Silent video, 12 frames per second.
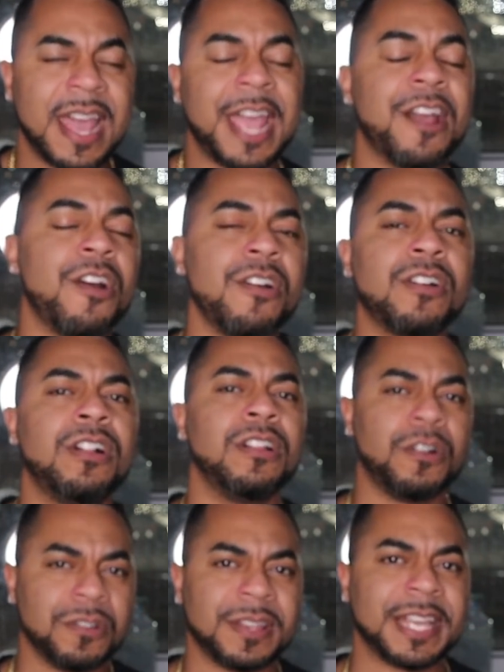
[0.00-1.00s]
and her
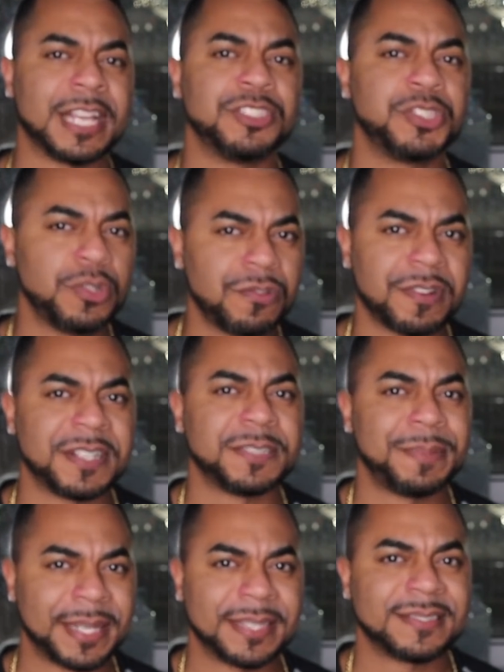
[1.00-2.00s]
clothing and jewelry
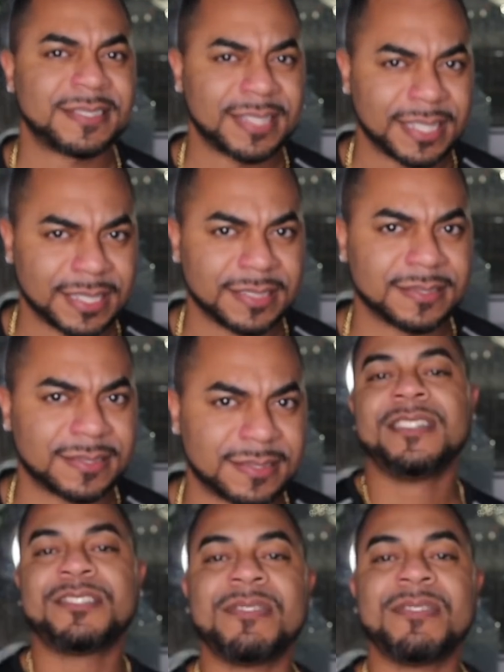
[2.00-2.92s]
is being seized.